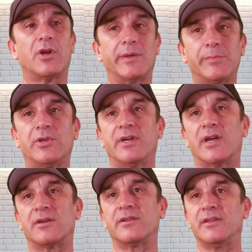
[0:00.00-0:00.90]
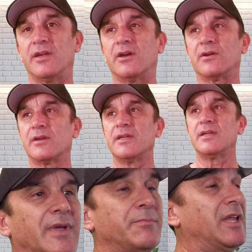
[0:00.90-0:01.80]
probably put it out on the air
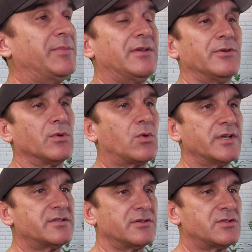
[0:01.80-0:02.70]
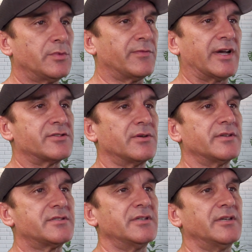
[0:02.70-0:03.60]
and maybe even requested a supervisor
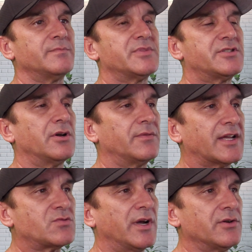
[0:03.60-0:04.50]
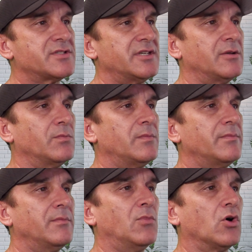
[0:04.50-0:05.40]
on the scene. So that's why you're seeing
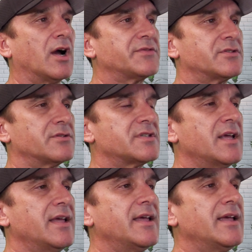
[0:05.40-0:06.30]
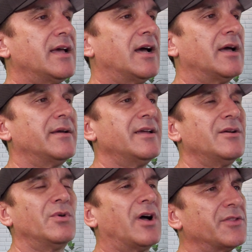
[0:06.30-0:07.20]
more officers. Uh,
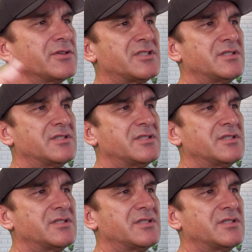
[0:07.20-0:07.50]
with all those